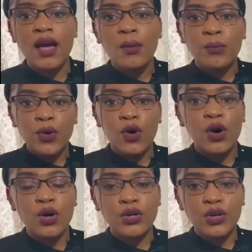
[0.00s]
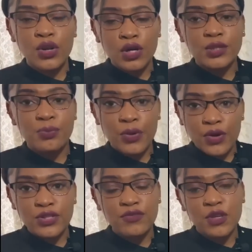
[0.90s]
but not
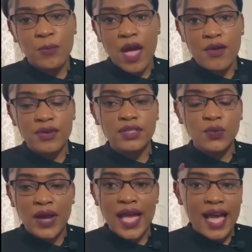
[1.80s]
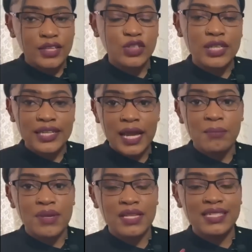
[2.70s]
both of your parents were actually
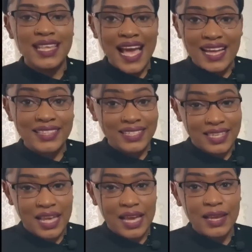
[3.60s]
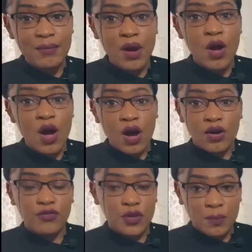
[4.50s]
Gambians at the time
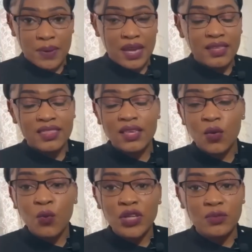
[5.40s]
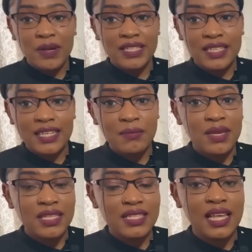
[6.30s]
of your birth, which basically
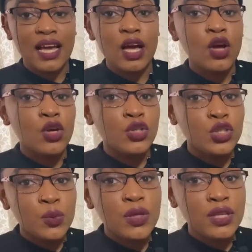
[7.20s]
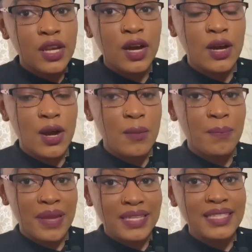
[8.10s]
means that you will not
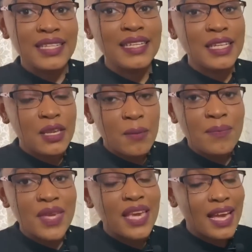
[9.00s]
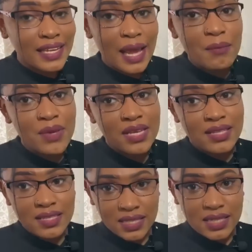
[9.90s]
basically be a Gambian
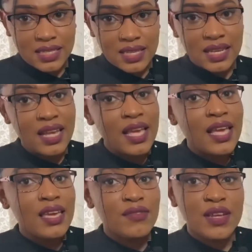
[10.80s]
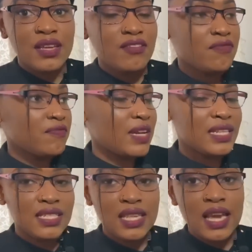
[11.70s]
citizen. Even if, let's
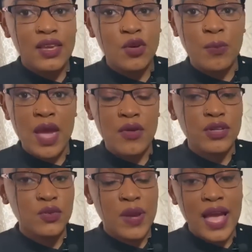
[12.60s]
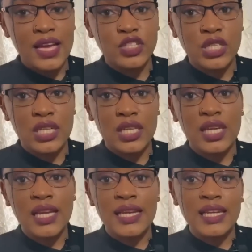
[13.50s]
say, your parents were actually
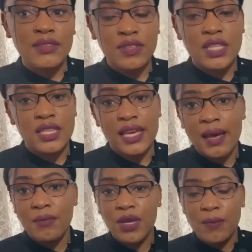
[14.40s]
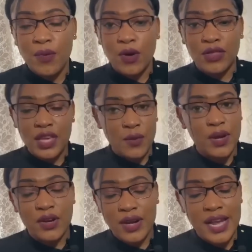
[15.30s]
living in the Gambia but they were
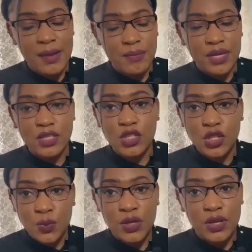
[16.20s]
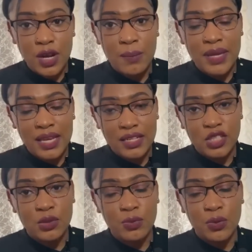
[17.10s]
not Gambians, you will not be
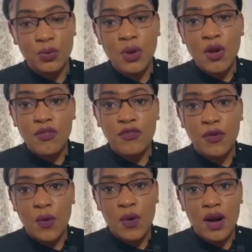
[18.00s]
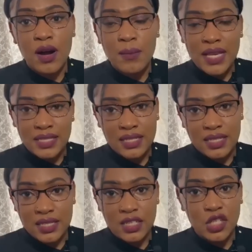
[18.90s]
eligible for a
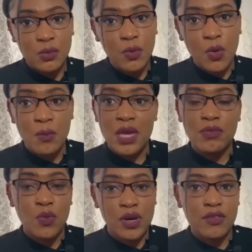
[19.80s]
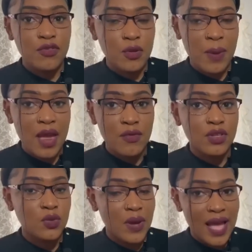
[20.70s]
citizenship. Or maybe one of your
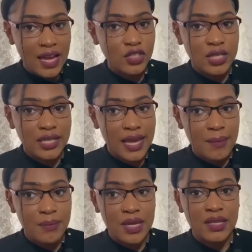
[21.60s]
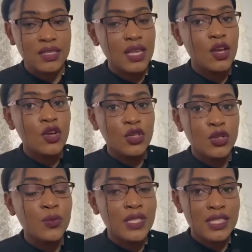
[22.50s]
parents were actually Gambians, you
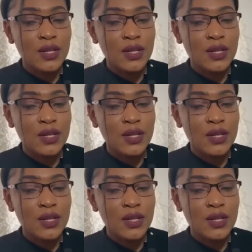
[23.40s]
would still